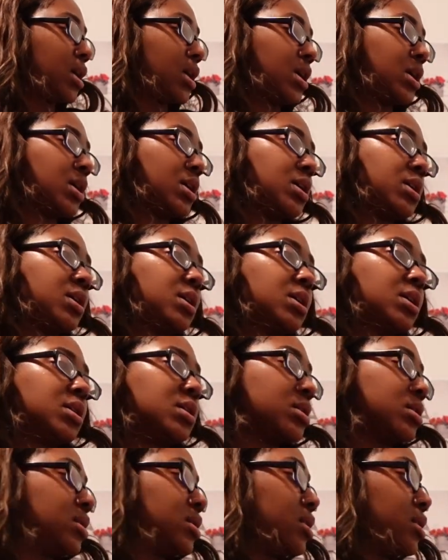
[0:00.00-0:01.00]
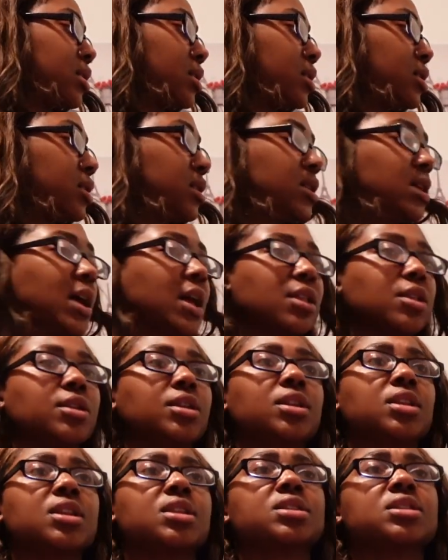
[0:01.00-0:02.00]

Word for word: And I looked at the